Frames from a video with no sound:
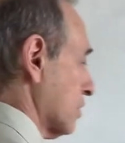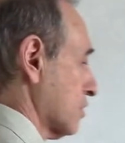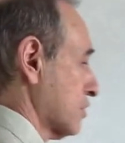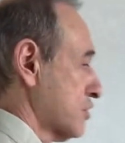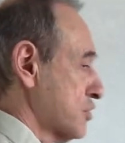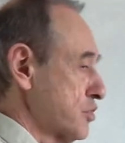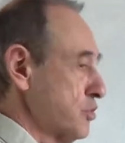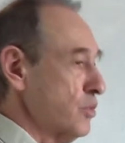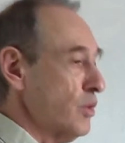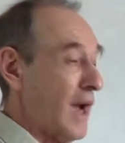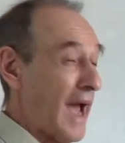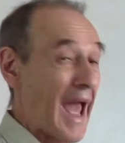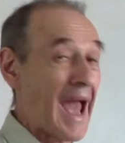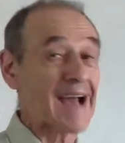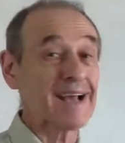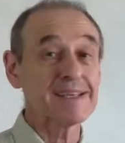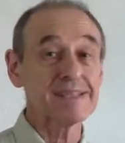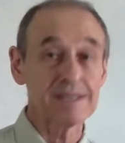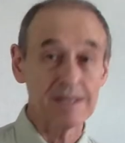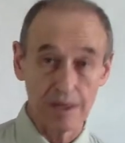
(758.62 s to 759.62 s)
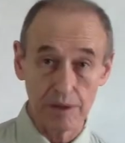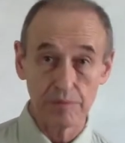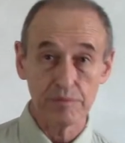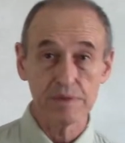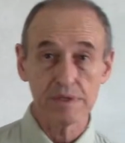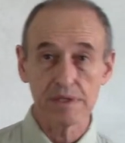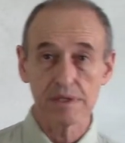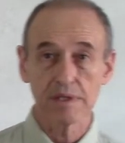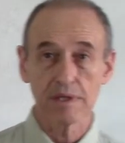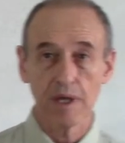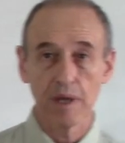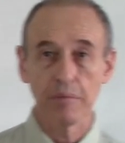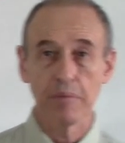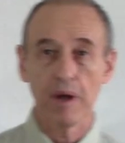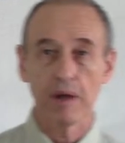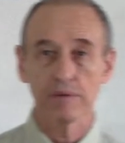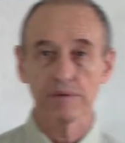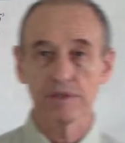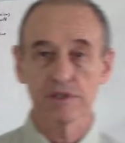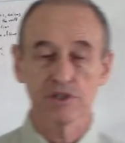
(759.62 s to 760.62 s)
two axioms
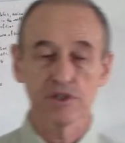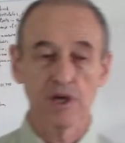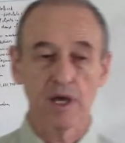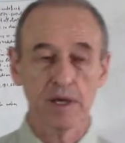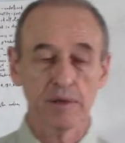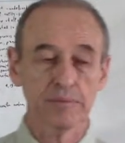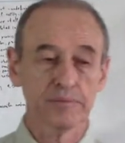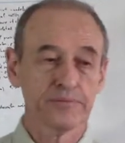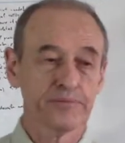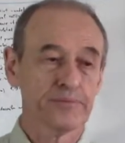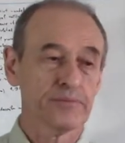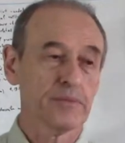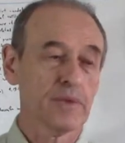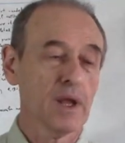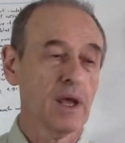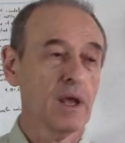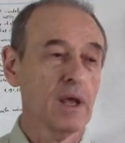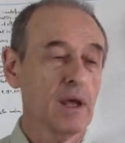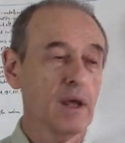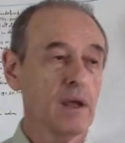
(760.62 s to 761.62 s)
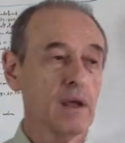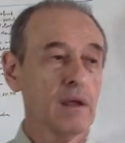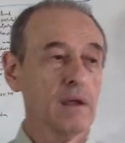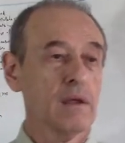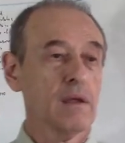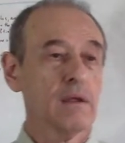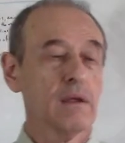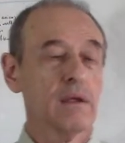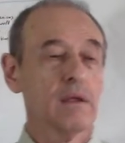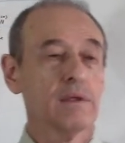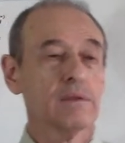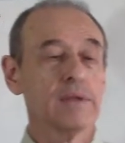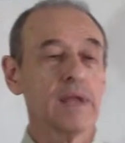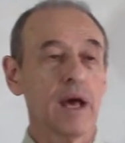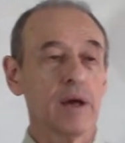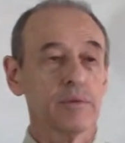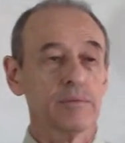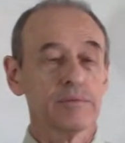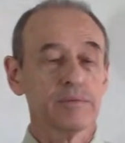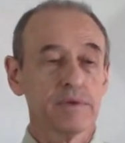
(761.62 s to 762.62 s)
about the time.
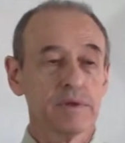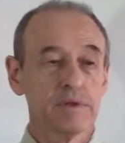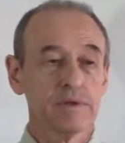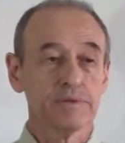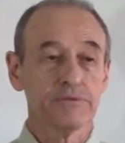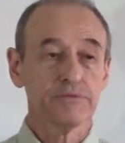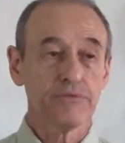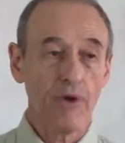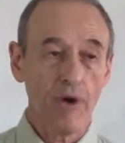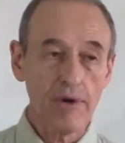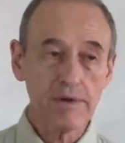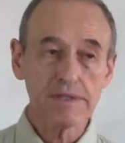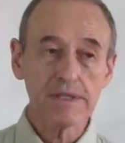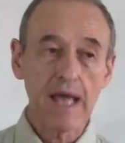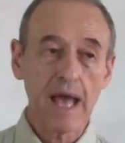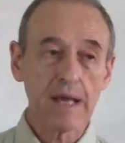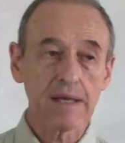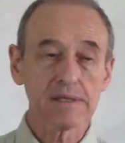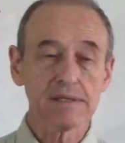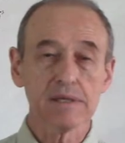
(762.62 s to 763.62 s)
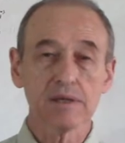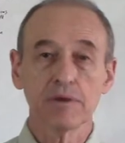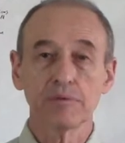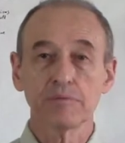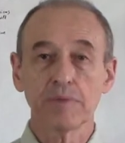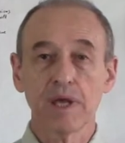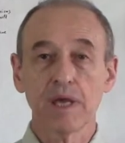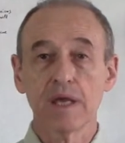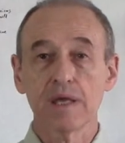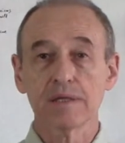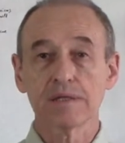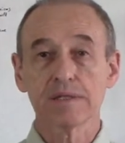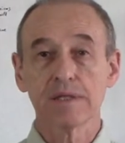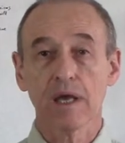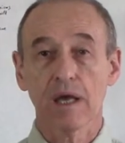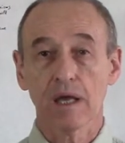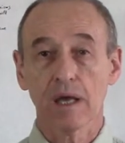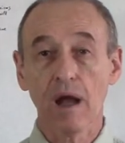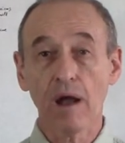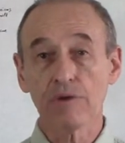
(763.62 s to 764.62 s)
Now, the first axiom is
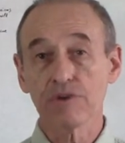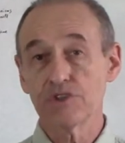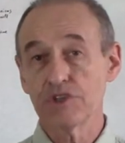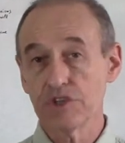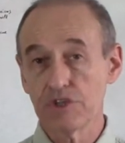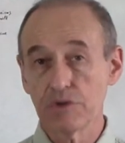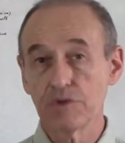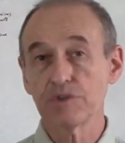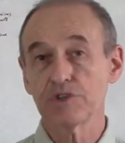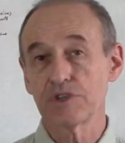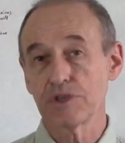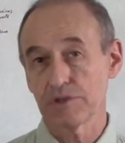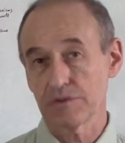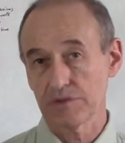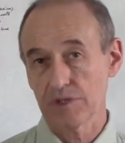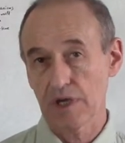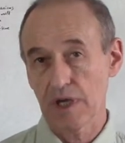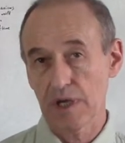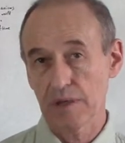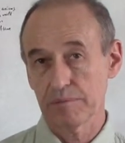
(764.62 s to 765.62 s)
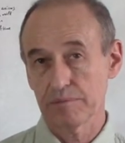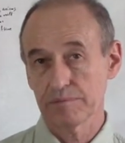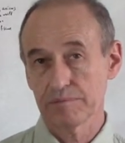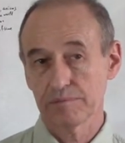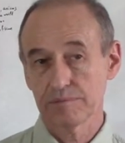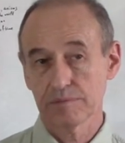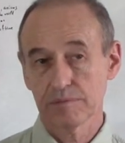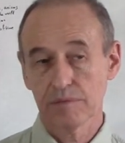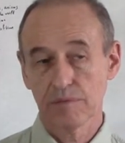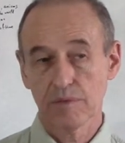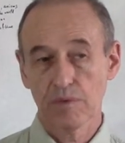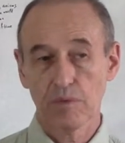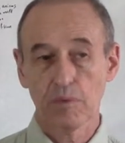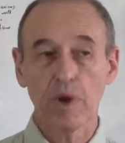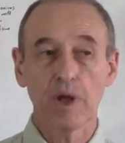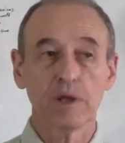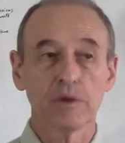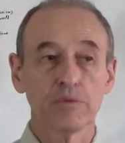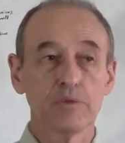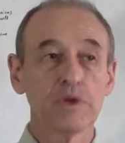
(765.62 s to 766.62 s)
continuity of time.
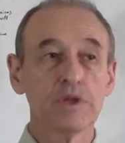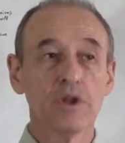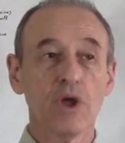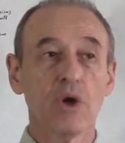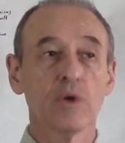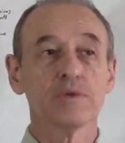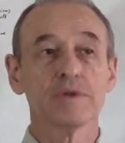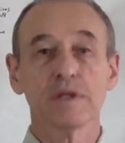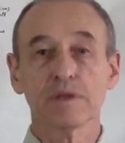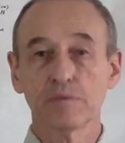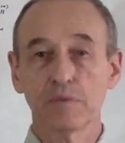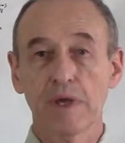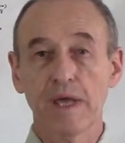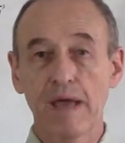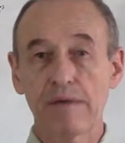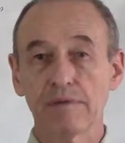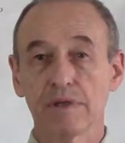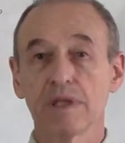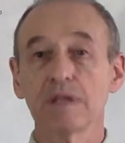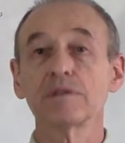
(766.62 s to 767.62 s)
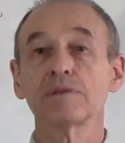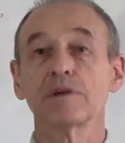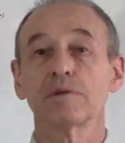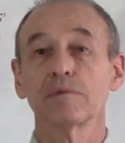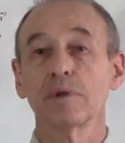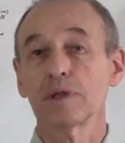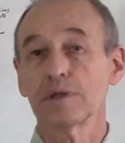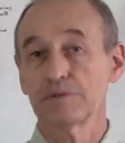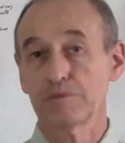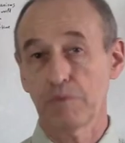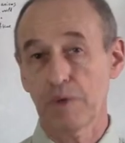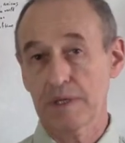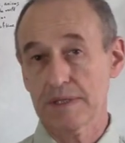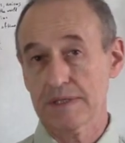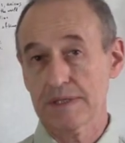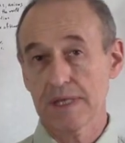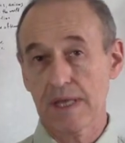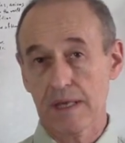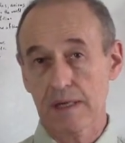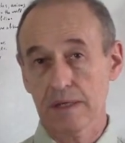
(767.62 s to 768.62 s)
Well, we know that we have an interval of 1
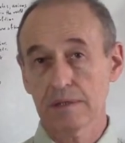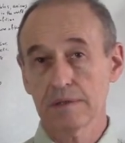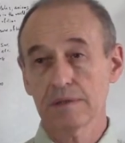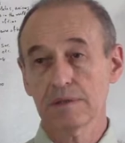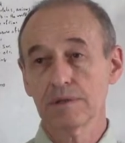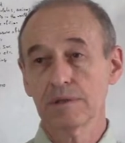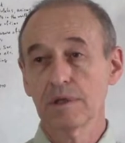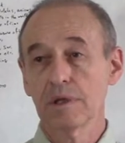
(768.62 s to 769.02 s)
second.